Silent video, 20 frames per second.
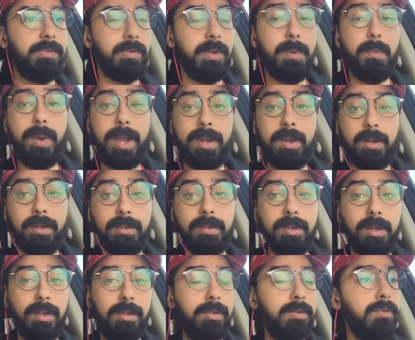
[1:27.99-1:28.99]
So I went
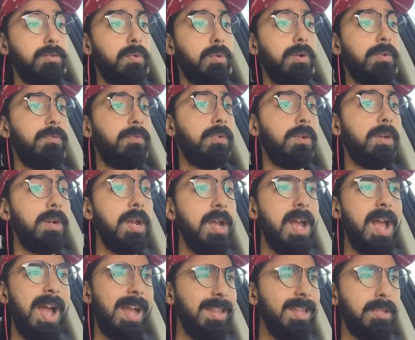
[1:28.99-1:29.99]
on, on tour for,
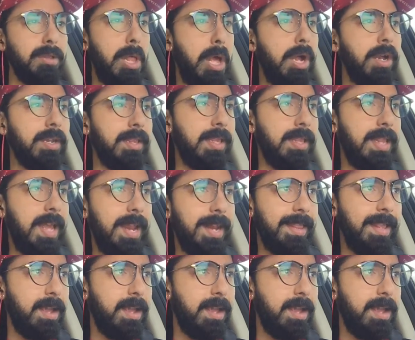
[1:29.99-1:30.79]
I think, longer than that.